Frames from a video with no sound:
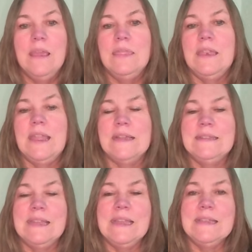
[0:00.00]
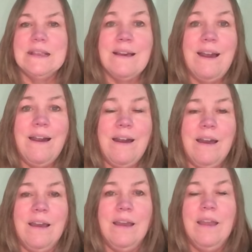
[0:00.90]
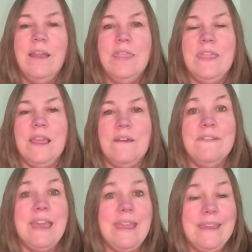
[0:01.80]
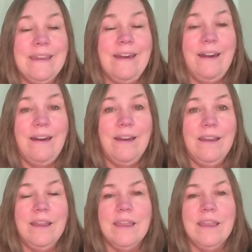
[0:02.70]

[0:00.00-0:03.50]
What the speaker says: The next thing is a Kong. Think of King Kong.